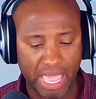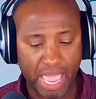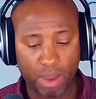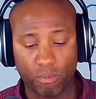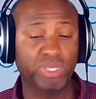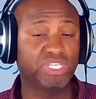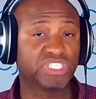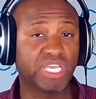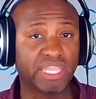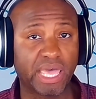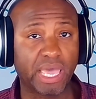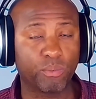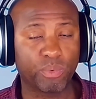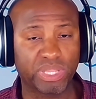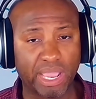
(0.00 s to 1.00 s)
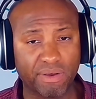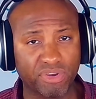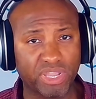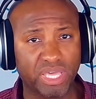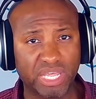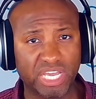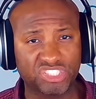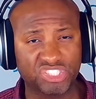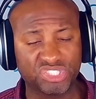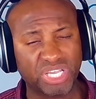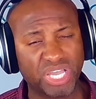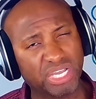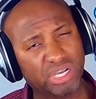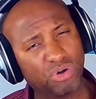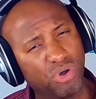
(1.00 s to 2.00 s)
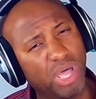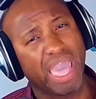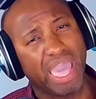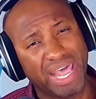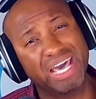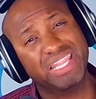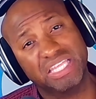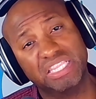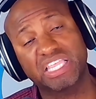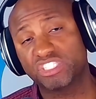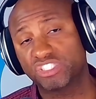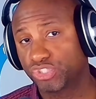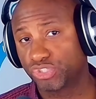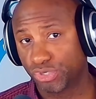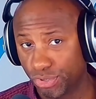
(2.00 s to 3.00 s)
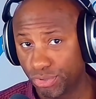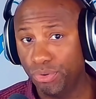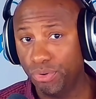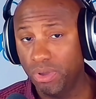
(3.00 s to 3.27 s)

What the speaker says: And we say that with every election cycle. And I think that's true,